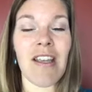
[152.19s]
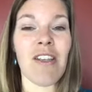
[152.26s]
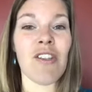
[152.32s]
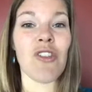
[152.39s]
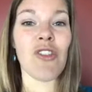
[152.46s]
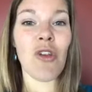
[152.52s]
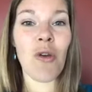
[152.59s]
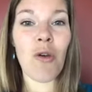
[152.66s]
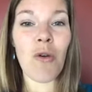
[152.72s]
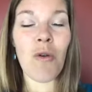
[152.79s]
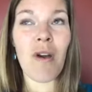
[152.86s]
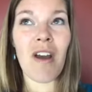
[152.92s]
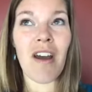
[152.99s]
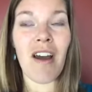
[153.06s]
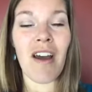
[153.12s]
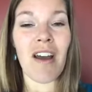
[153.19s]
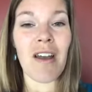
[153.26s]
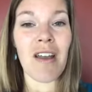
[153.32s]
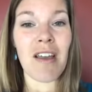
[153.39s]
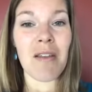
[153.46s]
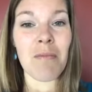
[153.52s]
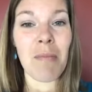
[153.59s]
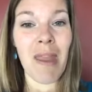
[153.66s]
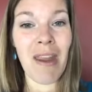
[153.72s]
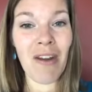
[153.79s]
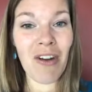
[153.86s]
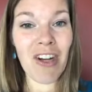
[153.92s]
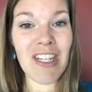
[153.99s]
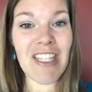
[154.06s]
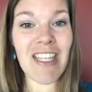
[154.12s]
So
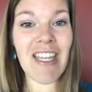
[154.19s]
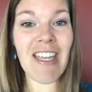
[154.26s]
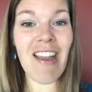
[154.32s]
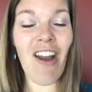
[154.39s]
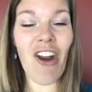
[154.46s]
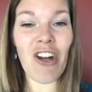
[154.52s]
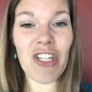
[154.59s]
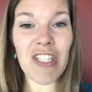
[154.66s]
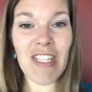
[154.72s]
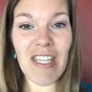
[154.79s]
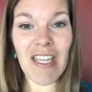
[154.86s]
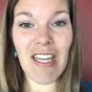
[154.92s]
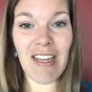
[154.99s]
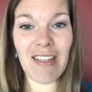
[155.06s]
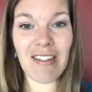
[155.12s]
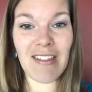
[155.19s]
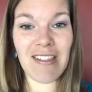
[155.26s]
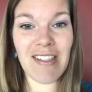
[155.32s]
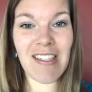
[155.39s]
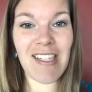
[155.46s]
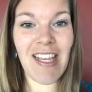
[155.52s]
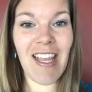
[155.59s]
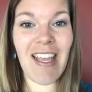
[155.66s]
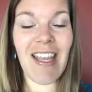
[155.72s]
parenting our teens